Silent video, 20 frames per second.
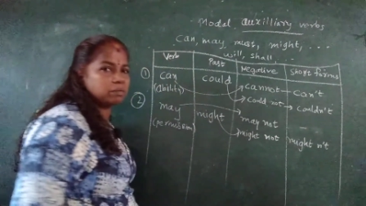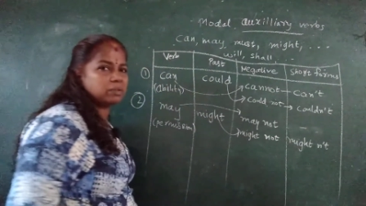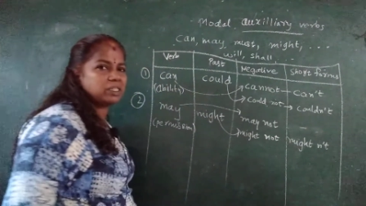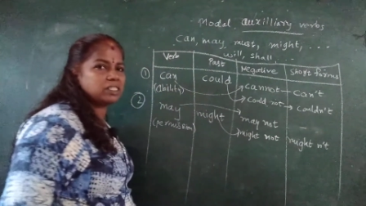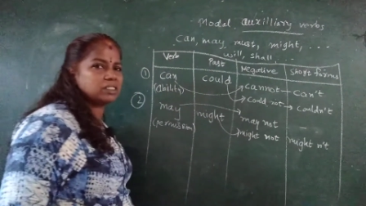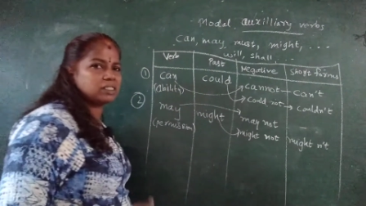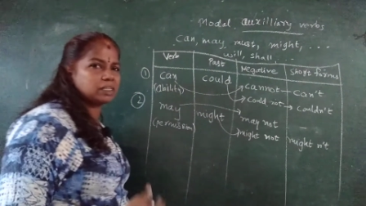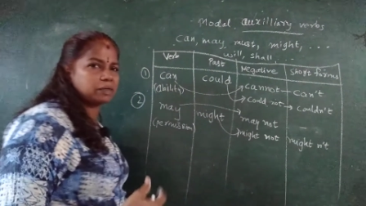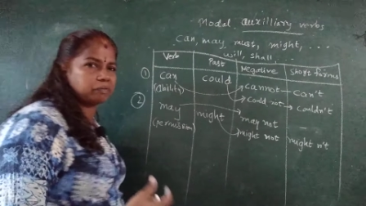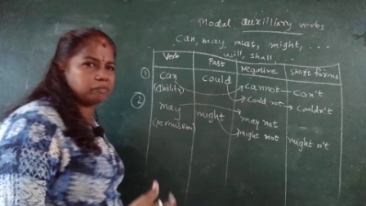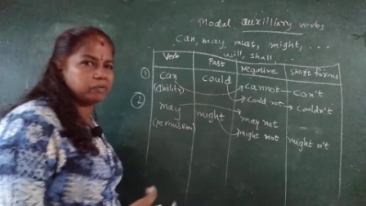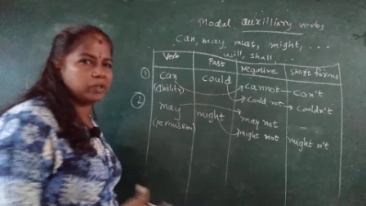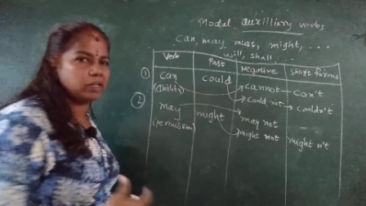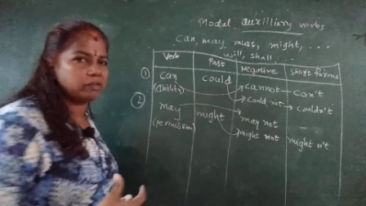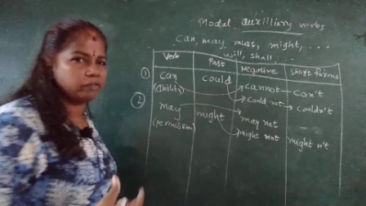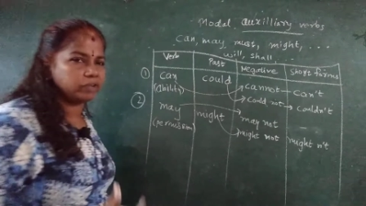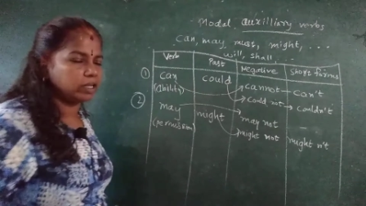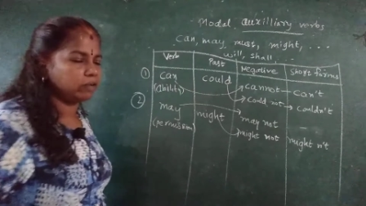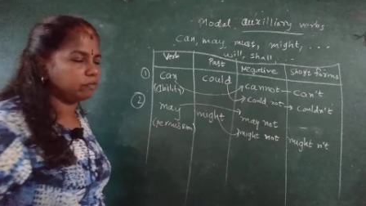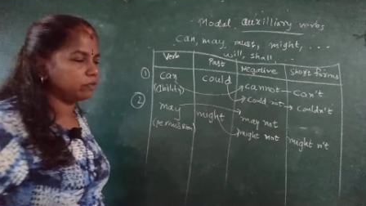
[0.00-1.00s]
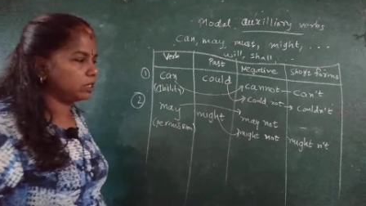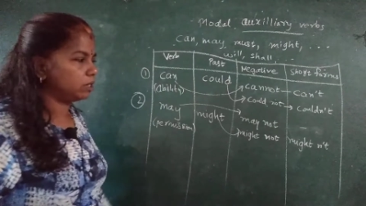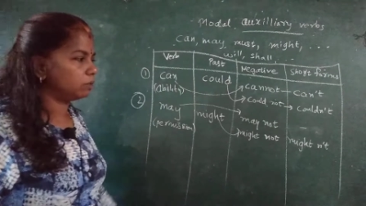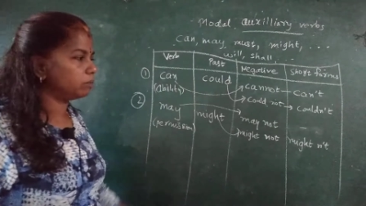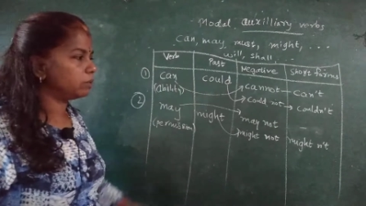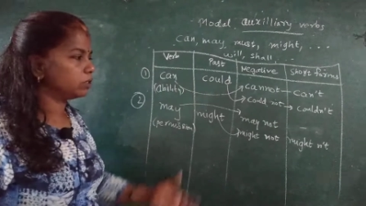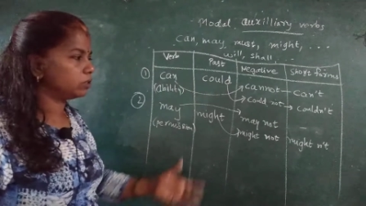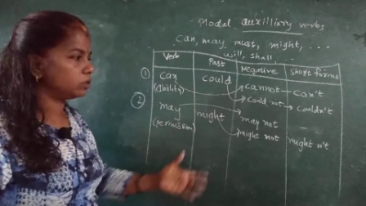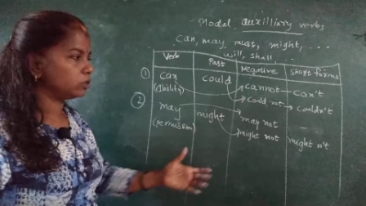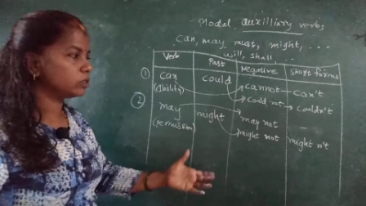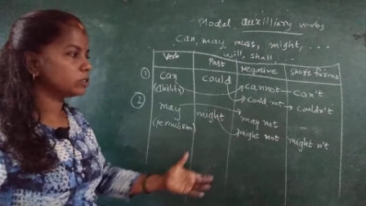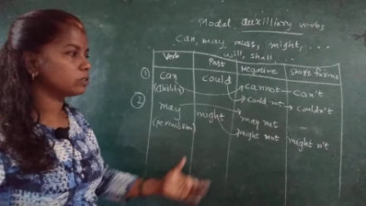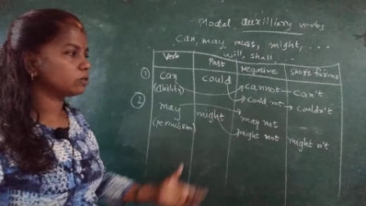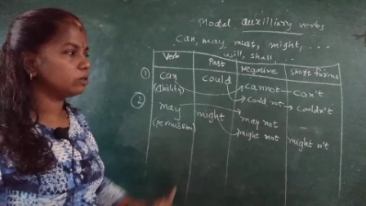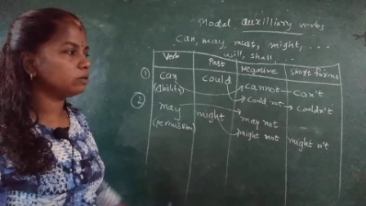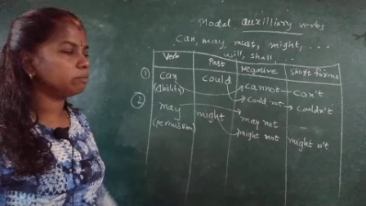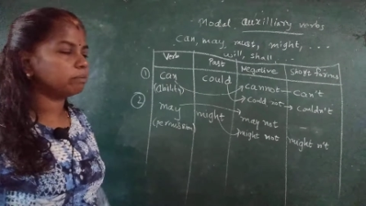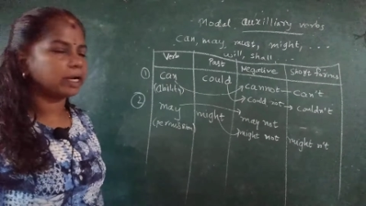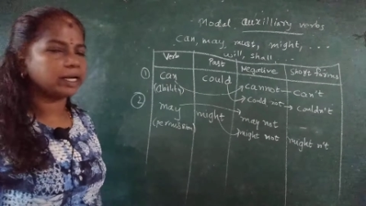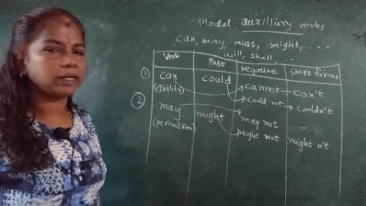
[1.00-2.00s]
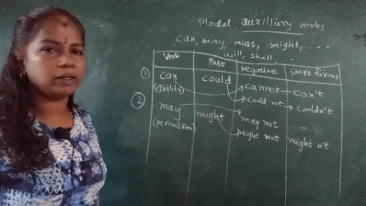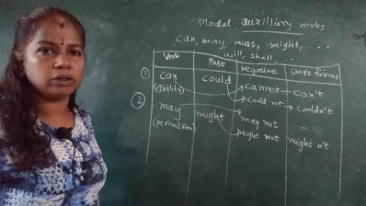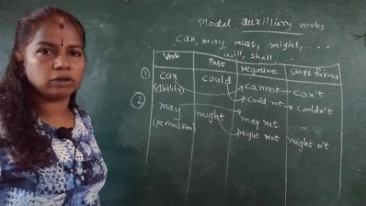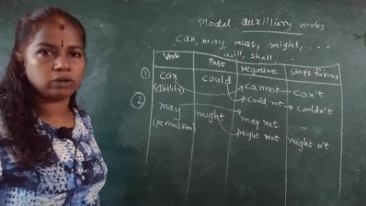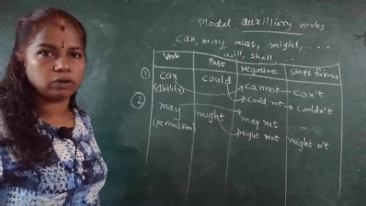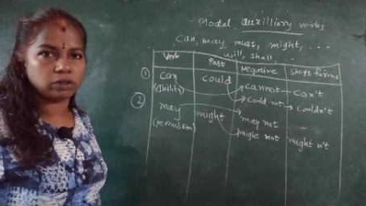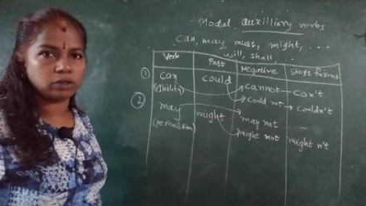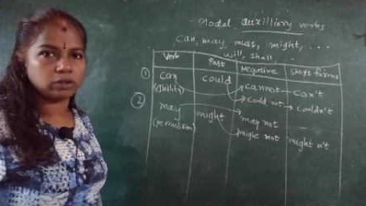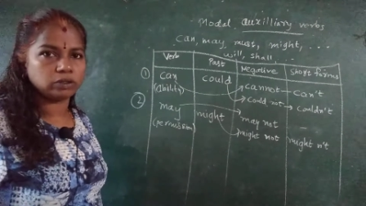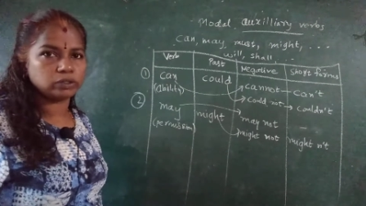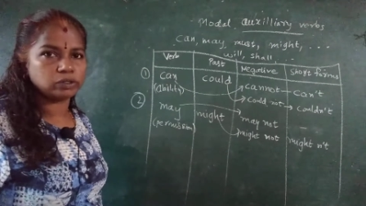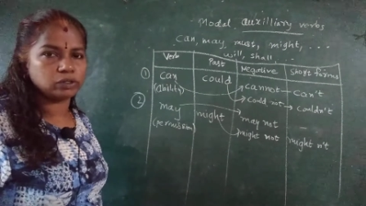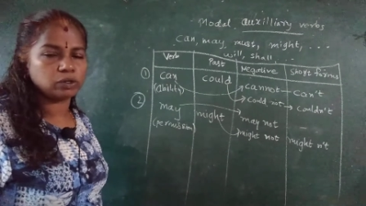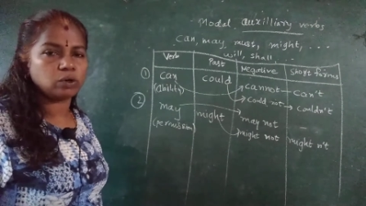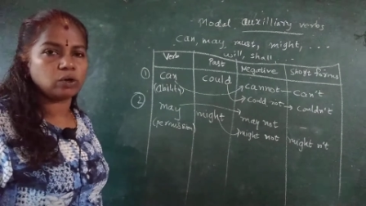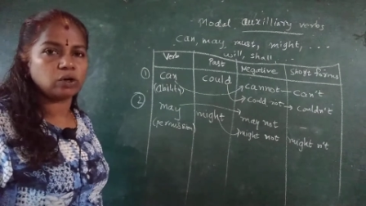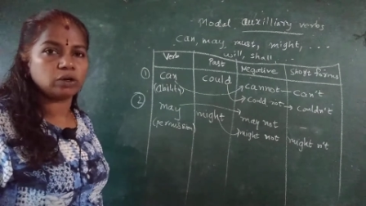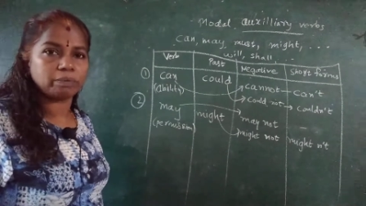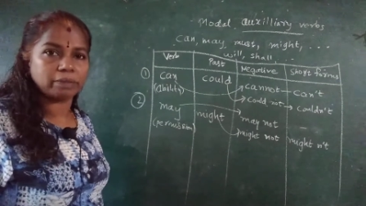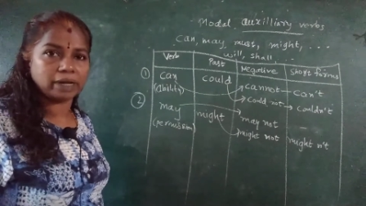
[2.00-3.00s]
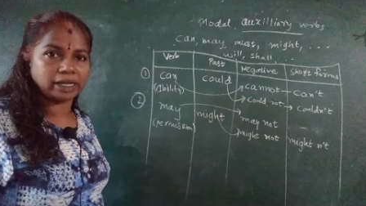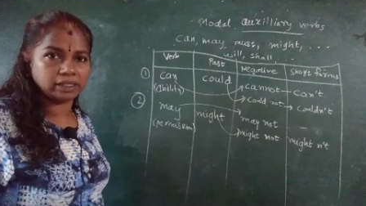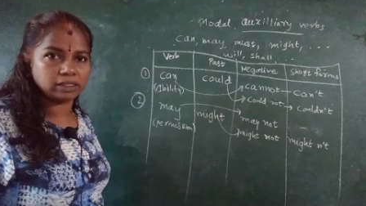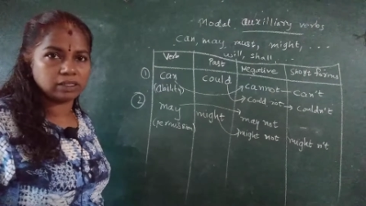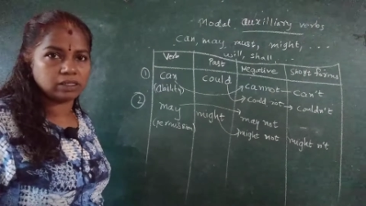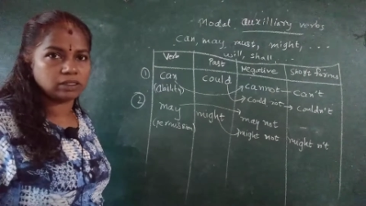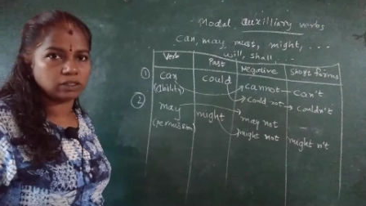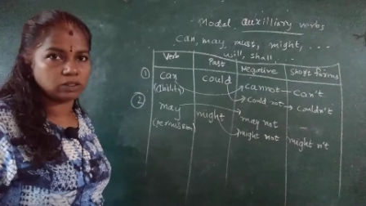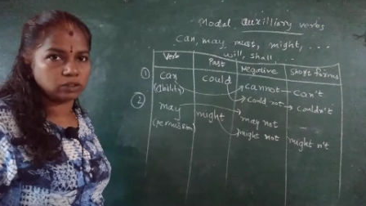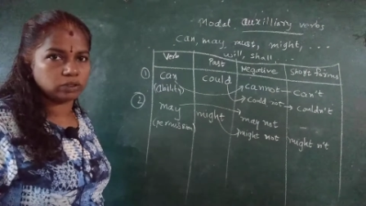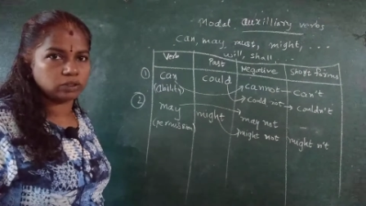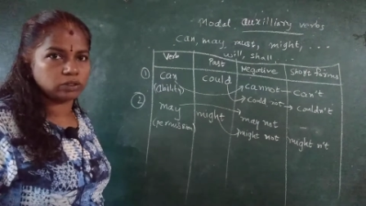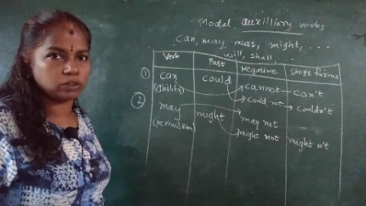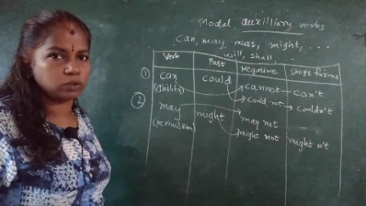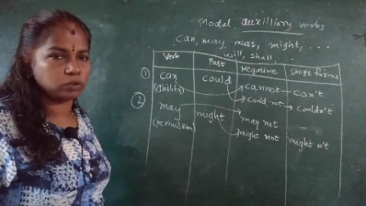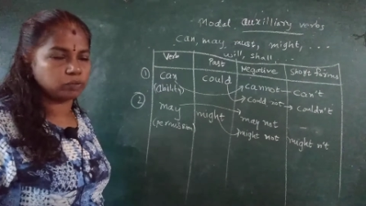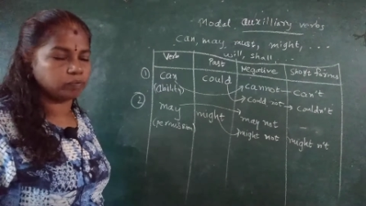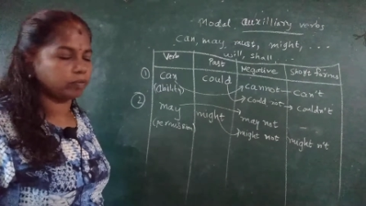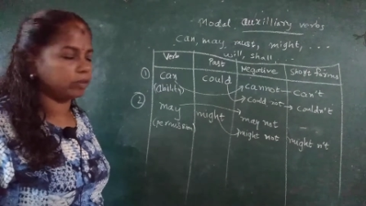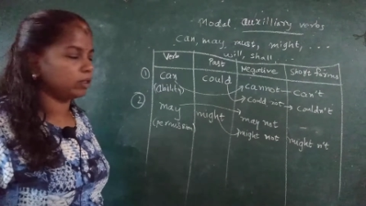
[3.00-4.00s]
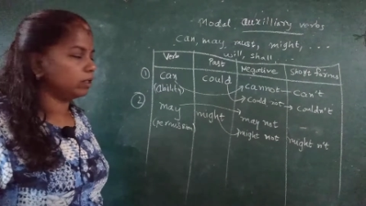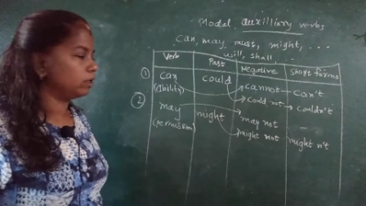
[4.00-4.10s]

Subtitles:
but somewhere we have come across on might not also or mightn't also.